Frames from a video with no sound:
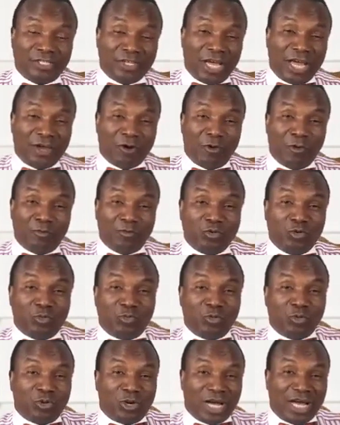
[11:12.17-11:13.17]
I hope you
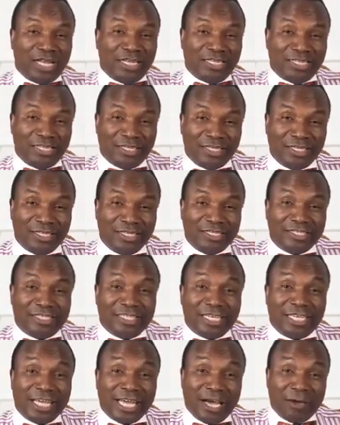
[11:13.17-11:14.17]
people can still
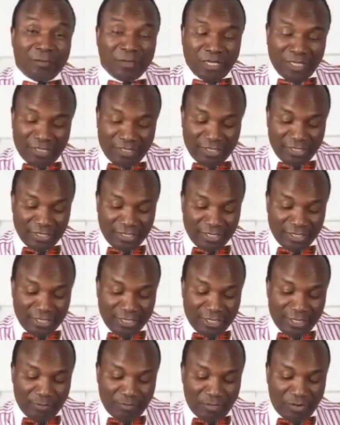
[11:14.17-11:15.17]
hear me.
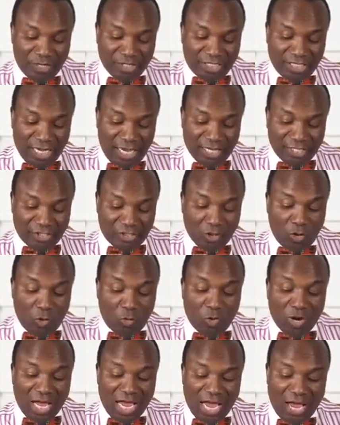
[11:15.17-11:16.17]
But so
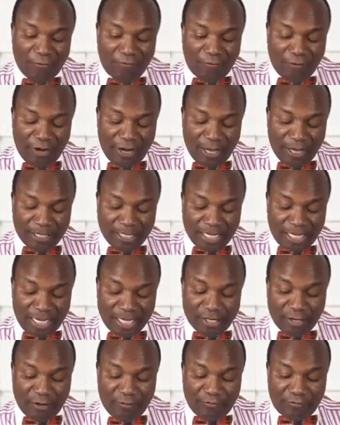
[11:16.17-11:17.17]
we have the
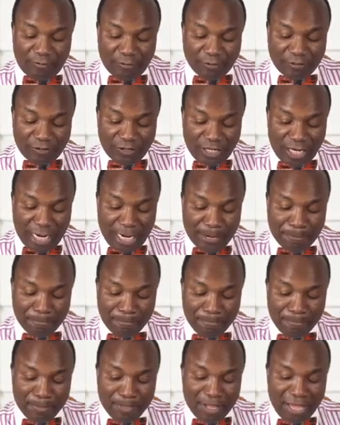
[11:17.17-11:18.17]
Kingdom Fruit today,
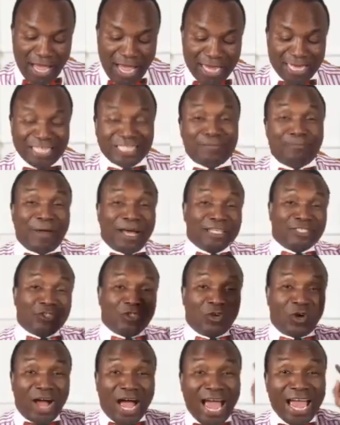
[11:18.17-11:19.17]
and it's Pastor
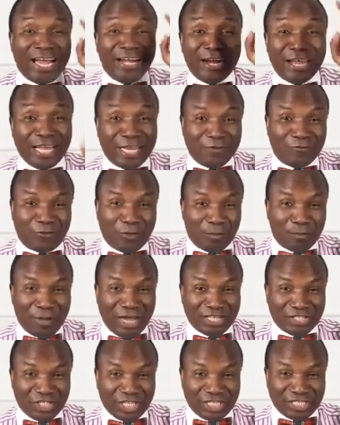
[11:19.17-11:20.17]
Irene from
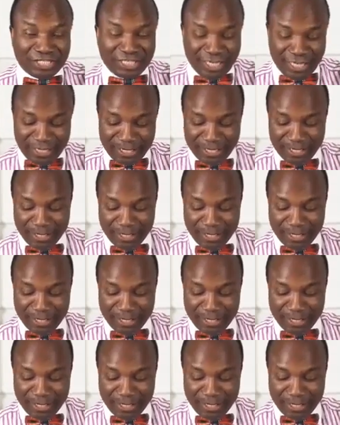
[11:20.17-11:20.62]
Manchester.